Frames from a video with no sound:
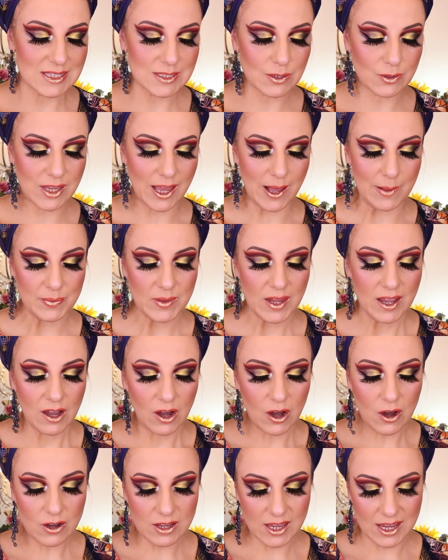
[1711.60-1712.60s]
So yeah,
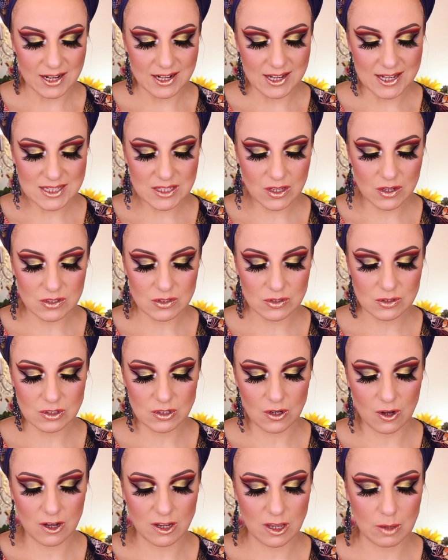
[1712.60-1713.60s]
okay, let's also
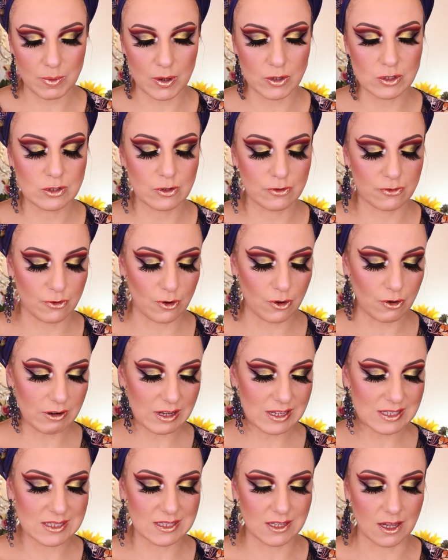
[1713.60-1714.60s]
talk about
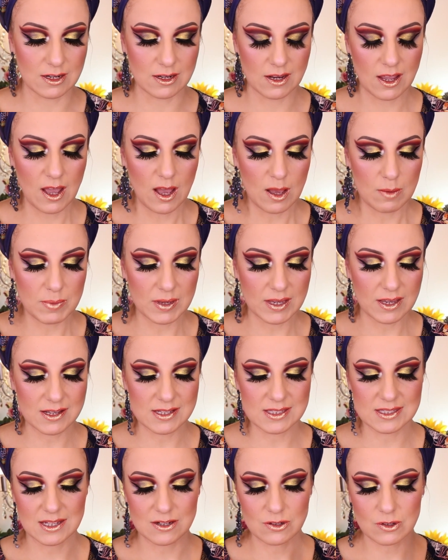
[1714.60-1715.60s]
Euphoric Sun,
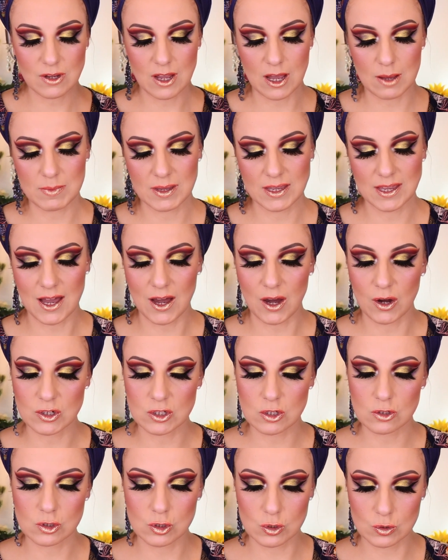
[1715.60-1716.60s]
because they are coming
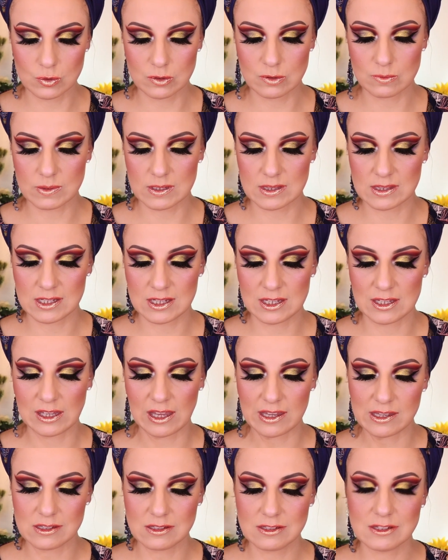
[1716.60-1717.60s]
out soon with
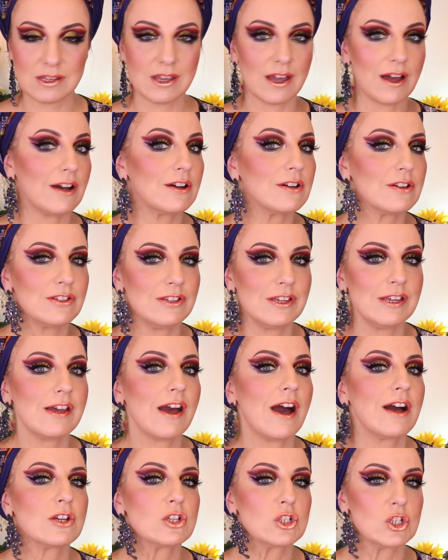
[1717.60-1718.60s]
the
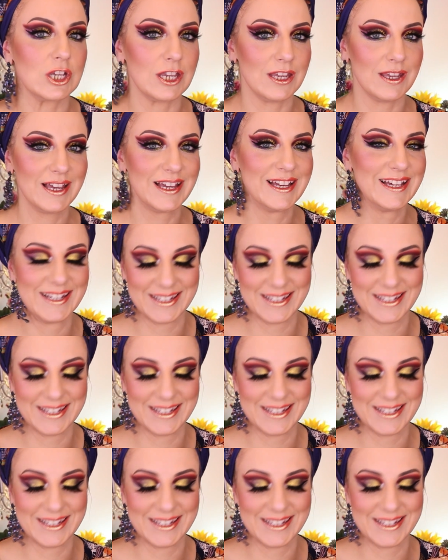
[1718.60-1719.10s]
Yangshi